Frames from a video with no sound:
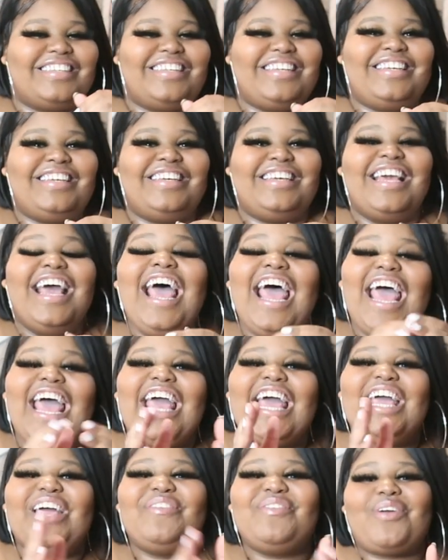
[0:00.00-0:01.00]
it.
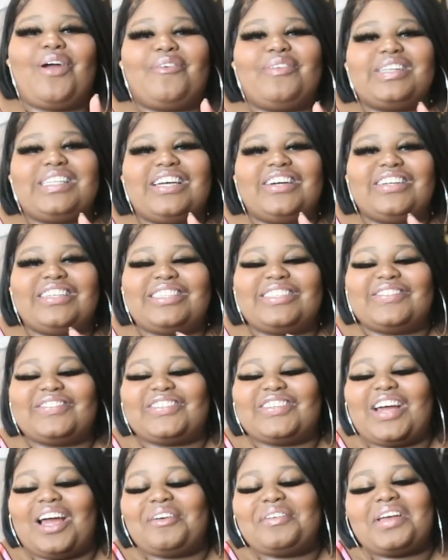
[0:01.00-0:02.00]
If you're a returning
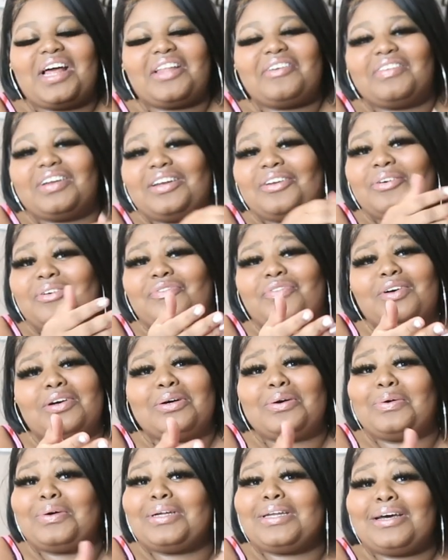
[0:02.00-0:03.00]
subscriber, y'all already know what the
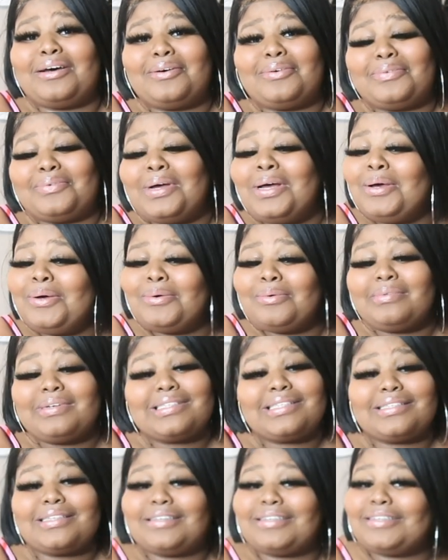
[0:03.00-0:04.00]
fuck going on.
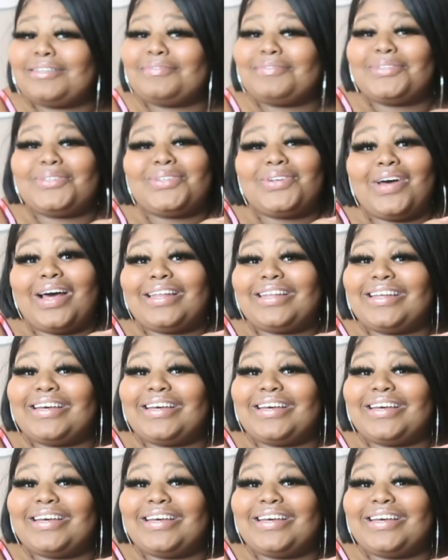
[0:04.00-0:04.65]
What's up? You know I